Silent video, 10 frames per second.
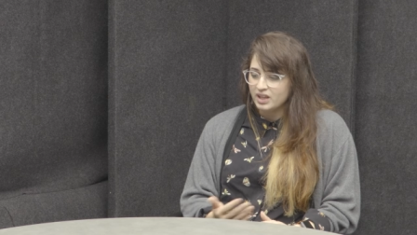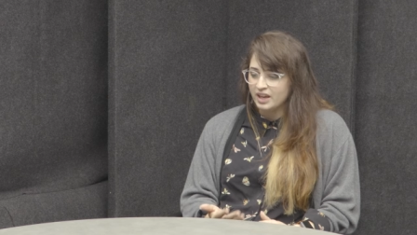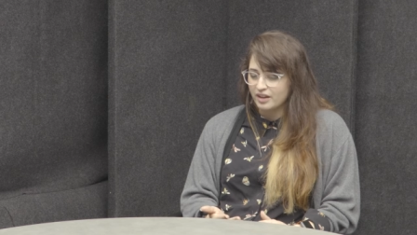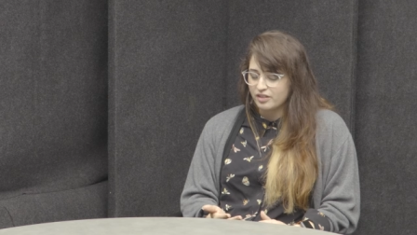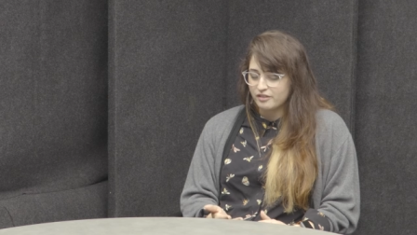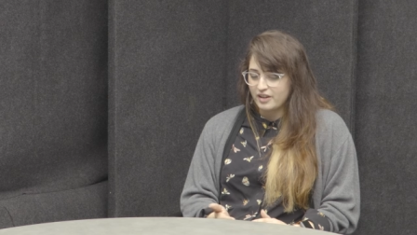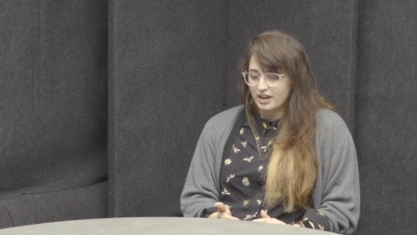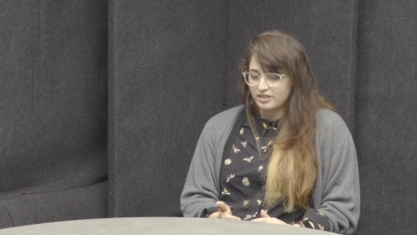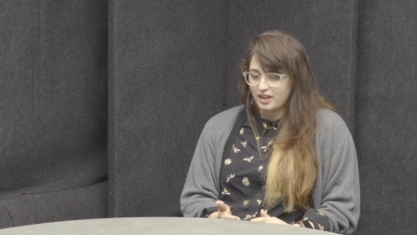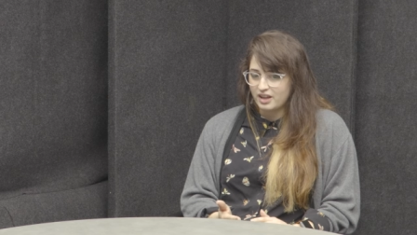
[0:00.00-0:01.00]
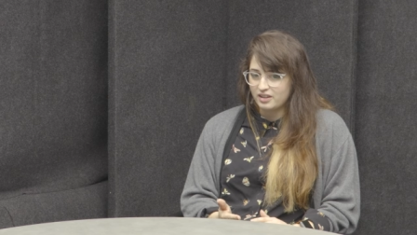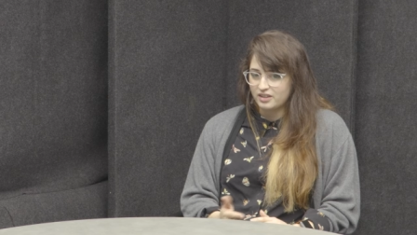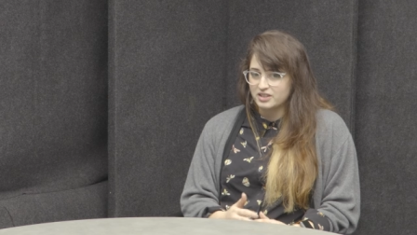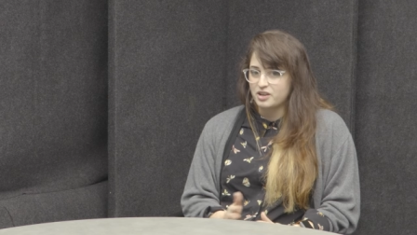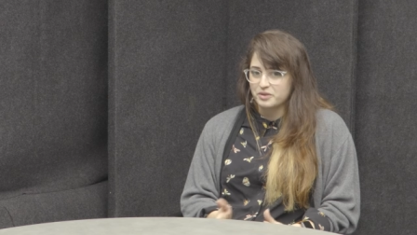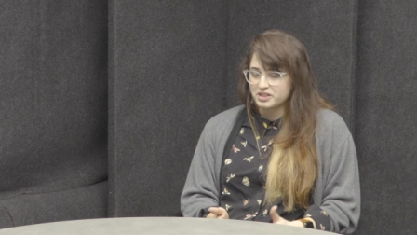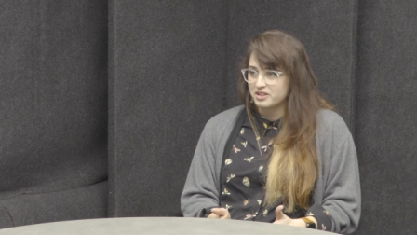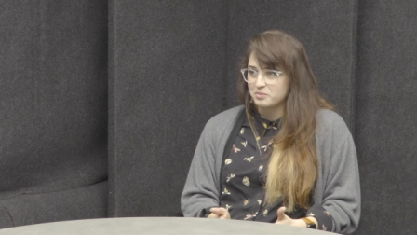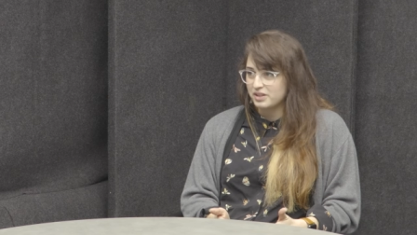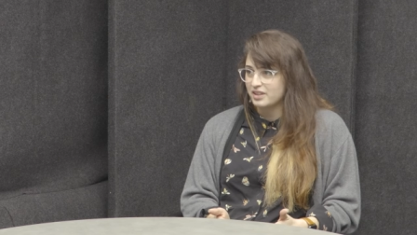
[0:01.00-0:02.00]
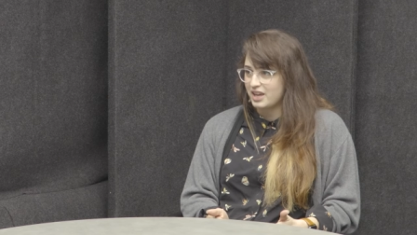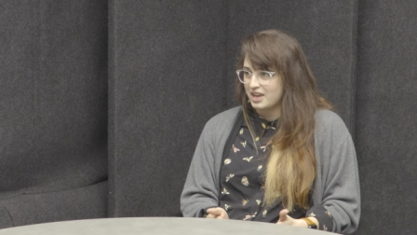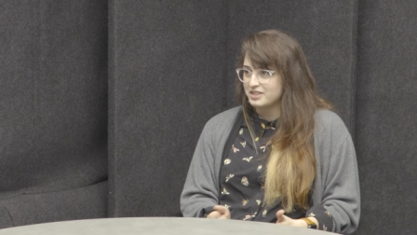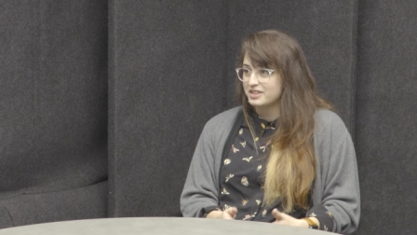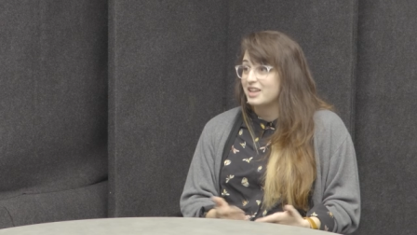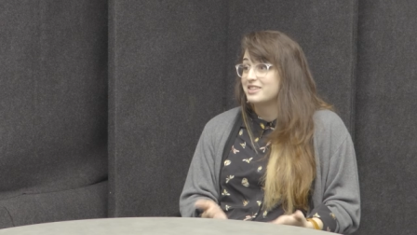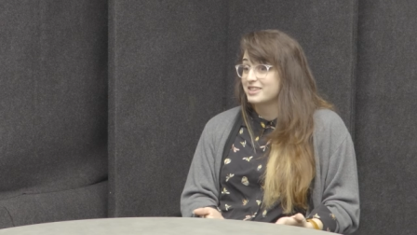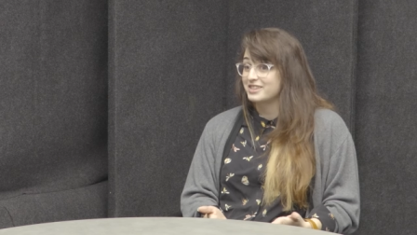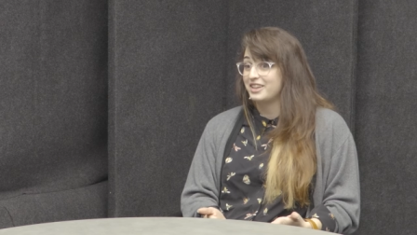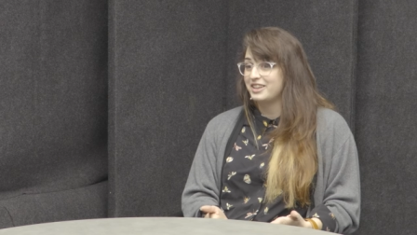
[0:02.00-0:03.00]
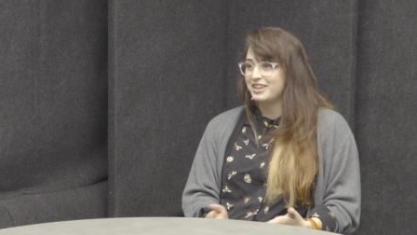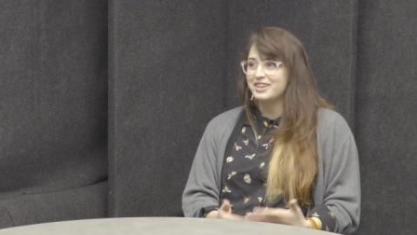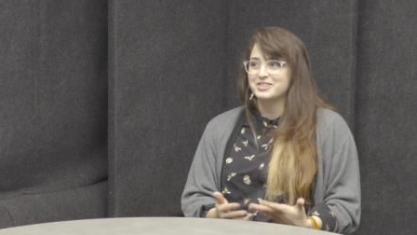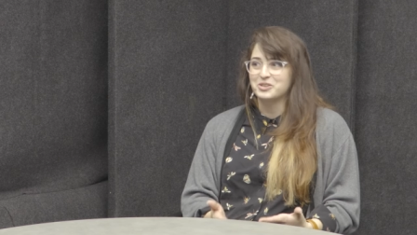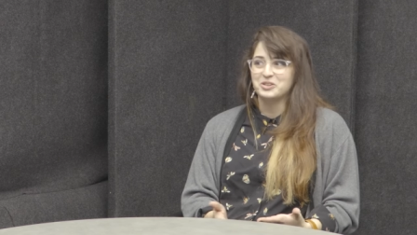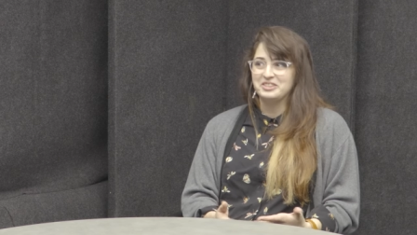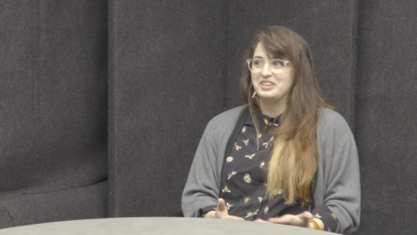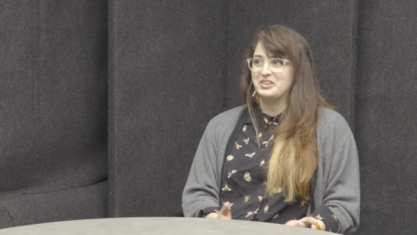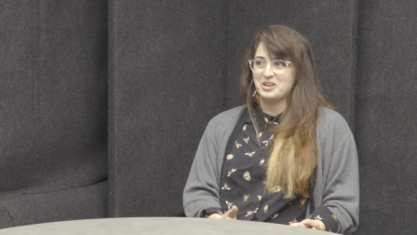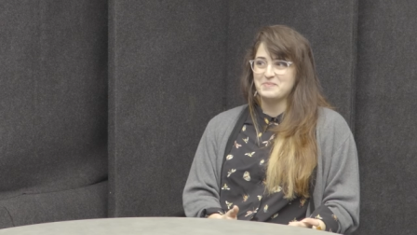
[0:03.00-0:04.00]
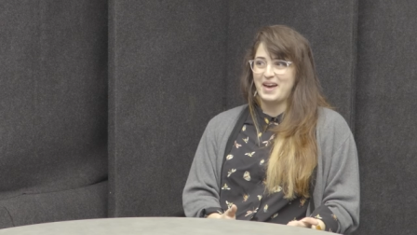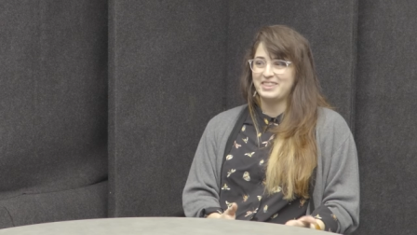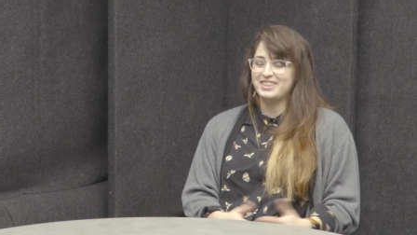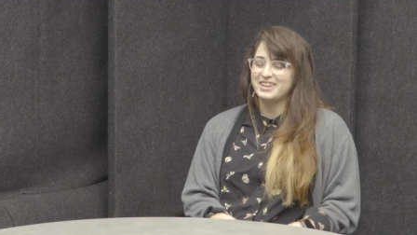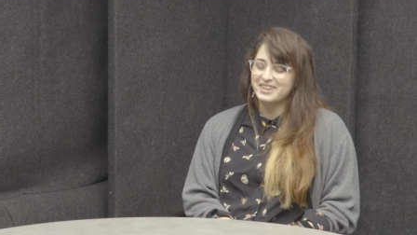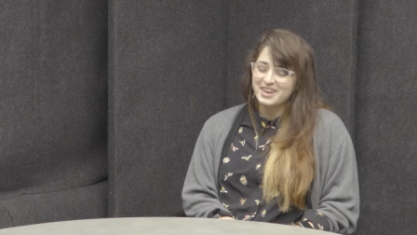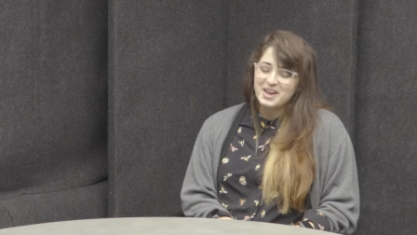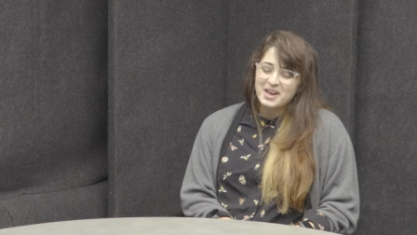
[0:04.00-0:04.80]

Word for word: And the fact that that's always going to be the case, and that's exciting. It's a good thing, not a bad thing.